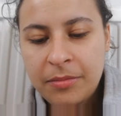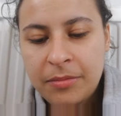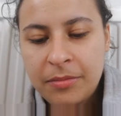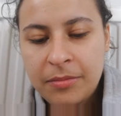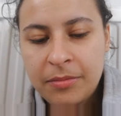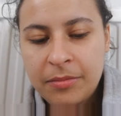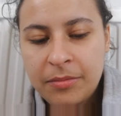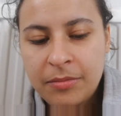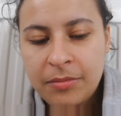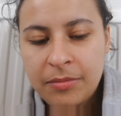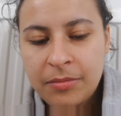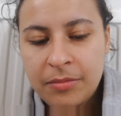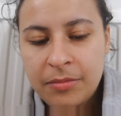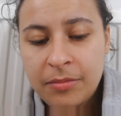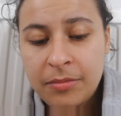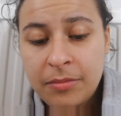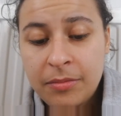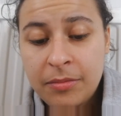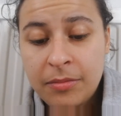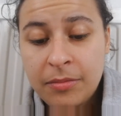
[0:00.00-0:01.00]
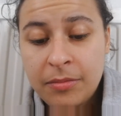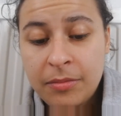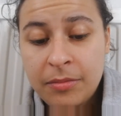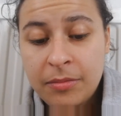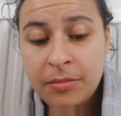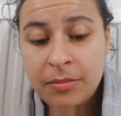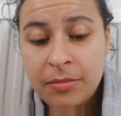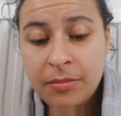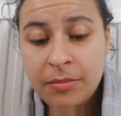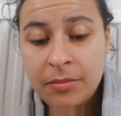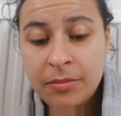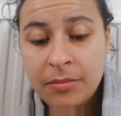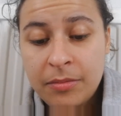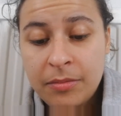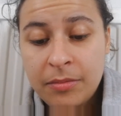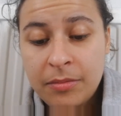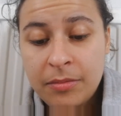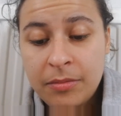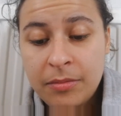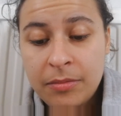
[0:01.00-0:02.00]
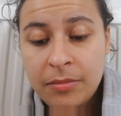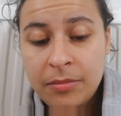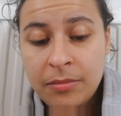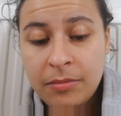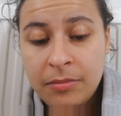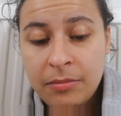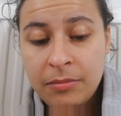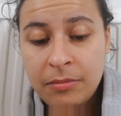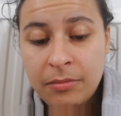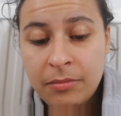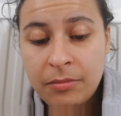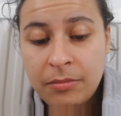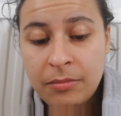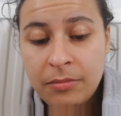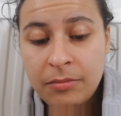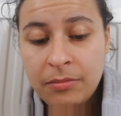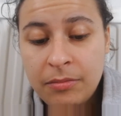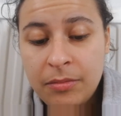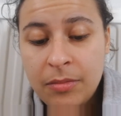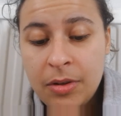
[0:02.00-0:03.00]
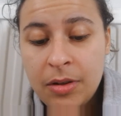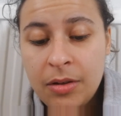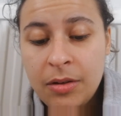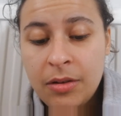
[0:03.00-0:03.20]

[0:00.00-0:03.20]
(silence)